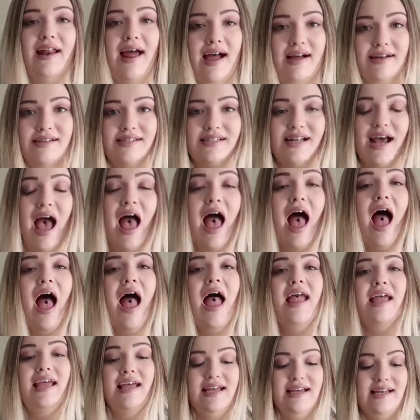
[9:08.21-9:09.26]
next
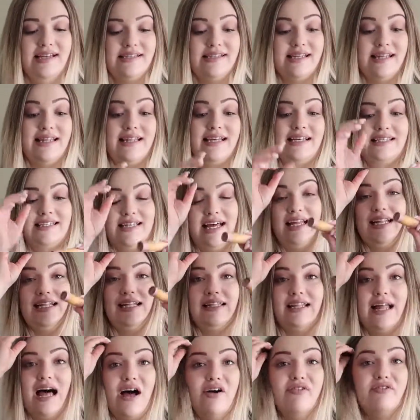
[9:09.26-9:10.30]
is this
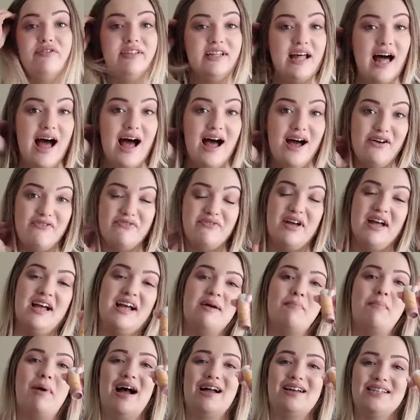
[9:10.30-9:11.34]
Love Love
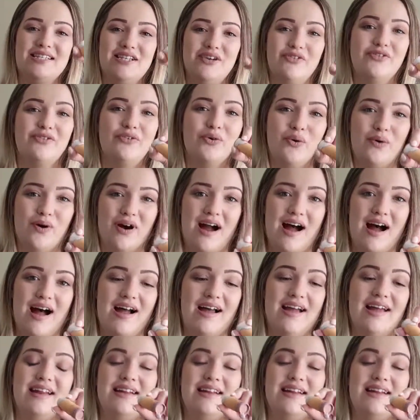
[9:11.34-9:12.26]
by Sephora.